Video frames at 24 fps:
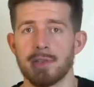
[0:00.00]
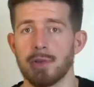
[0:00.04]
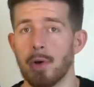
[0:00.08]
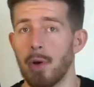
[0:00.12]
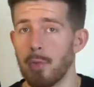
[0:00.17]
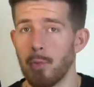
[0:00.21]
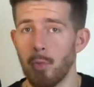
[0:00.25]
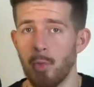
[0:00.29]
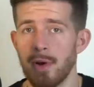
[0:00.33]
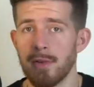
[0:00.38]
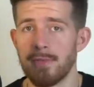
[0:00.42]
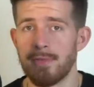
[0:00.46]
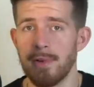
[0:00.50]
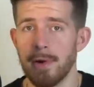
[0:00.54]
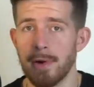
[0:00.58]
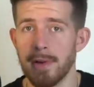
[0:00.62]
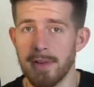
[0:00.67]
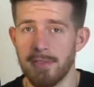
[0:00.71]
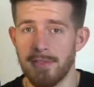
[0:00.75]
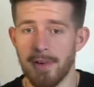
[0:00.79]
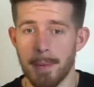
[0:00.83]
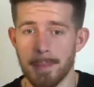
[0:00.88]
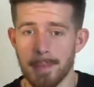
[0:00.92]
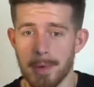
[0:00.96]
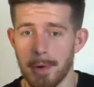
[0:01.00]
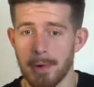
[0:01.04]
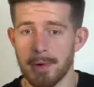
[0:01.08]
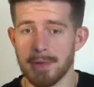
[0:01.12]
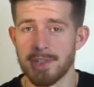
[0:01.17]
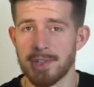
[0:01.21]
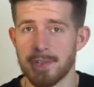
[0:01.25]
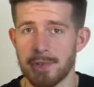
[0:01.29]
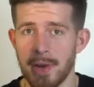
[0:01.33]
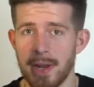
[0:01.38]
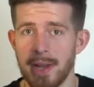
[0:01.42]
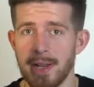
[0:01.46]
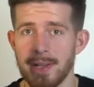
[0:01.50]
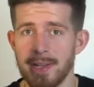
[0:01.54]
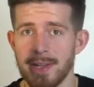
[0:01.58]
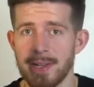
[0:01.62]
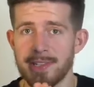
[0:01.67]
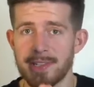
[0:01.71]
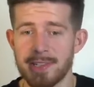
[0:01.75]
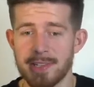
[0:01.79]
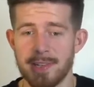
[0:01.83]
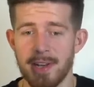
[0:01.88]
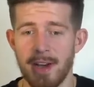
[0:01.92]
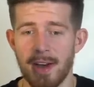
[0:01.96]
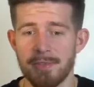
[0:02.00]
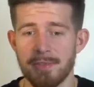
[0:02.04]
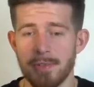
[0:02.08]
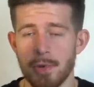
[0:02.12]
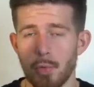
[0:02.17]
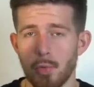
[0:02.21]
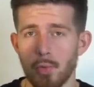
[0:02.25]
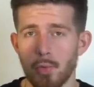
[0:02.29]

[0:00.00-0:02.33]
So on one foot, if I'm going straight, it's tough to